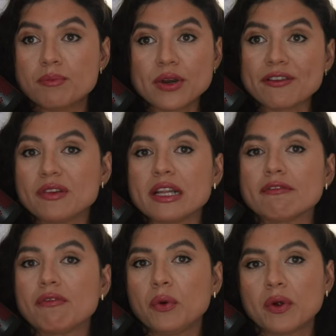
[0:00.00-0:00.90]
briefly
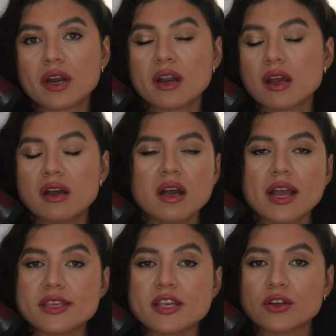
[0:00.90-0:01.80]
for
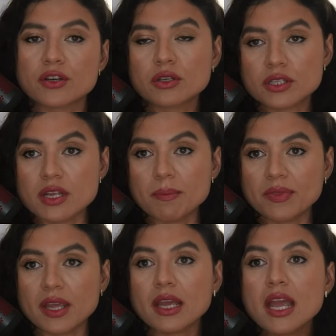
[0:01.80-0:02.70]
a year or
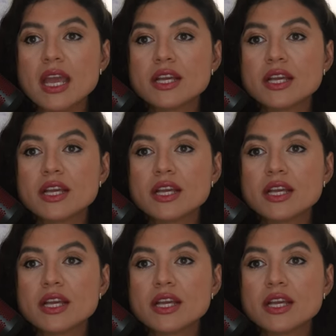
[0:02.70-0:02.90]
something.